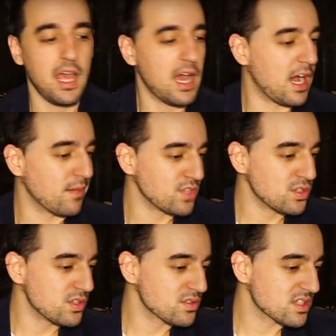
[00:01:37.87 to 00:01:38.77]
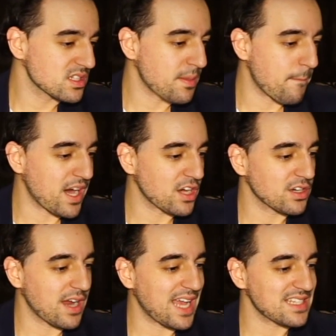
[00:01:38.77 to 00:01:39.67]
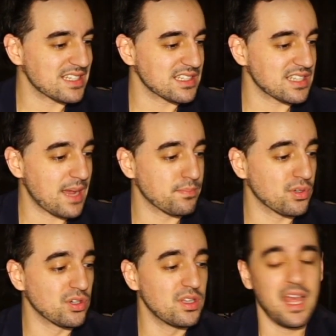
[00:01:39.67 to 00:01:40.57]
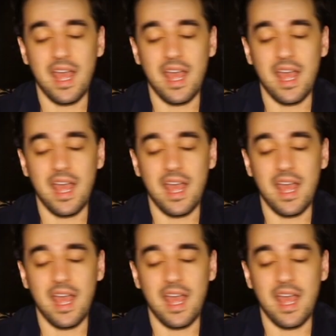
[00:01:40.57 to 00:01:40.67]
You use the Submariner as an example.